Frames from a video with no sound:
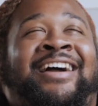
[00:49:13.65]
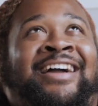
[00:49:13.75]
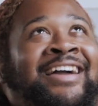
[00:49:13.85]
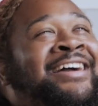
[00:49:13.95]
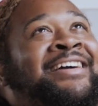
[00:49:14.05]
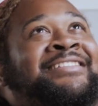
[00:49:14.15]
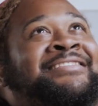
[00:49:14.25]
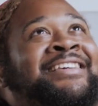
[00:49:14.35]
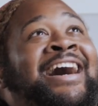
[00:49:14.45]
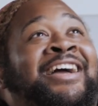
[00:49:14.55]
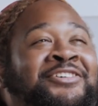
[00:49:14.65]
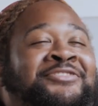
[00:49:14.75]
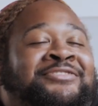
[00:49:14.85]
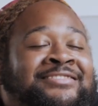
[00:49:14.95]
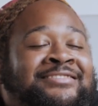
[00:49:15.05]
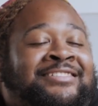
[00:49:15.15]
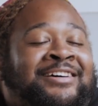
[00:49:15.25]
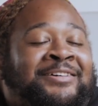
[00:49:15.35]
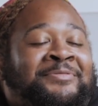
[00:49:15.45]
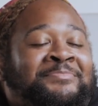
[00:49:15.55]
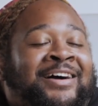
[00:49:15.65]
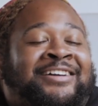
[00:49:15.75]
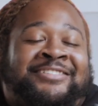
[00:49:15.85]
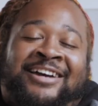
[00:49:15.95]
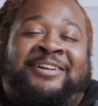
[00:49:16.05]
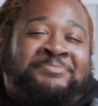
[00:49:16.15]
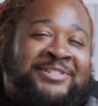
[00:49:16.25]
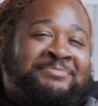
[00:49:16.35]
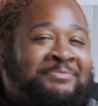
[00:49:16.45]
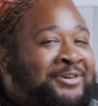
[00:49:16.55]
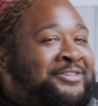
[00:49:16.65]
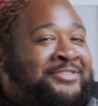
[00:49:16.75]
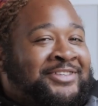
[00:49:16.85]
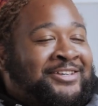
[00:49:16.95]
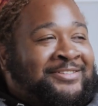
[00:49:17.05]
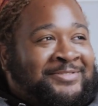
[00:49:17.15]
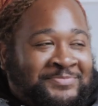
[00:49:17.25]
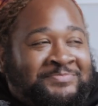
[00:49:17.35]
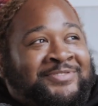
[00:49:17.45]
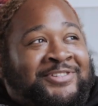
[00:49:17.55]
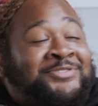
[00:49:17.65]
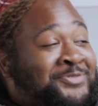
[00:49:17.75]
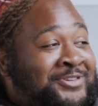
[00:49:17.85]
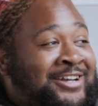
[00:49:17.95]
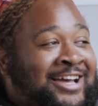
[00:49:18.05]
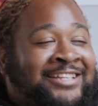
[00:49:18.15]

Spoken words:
and I could not complete my part of the story.